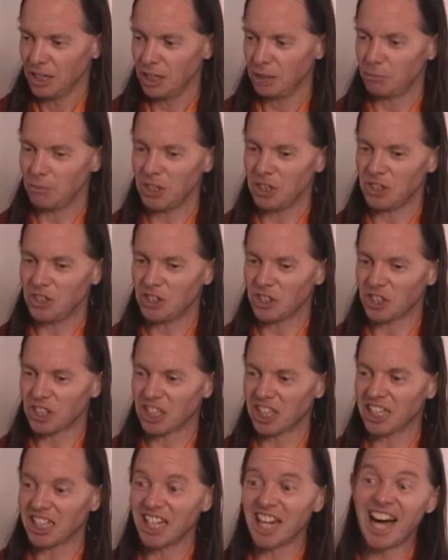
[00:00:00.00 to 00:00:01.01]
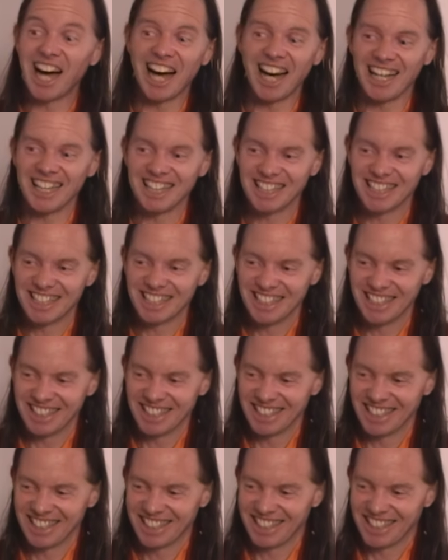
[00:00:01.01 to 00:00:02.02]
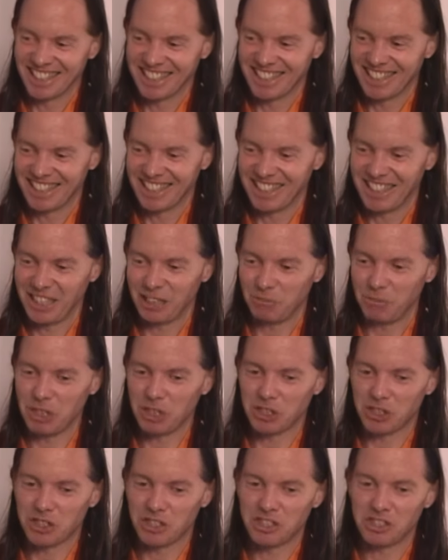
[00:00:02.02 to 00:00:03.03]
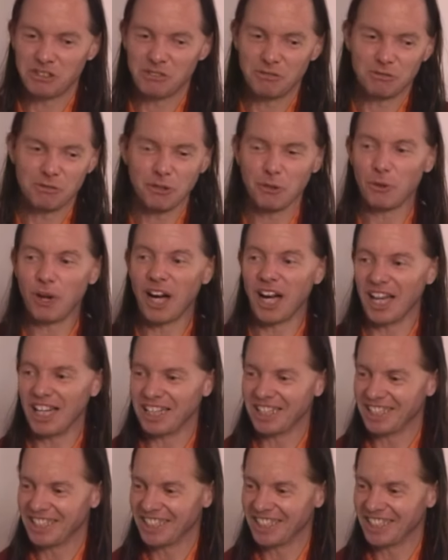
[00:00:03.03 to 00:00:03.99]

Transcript: It means you're getting hot. It means for what?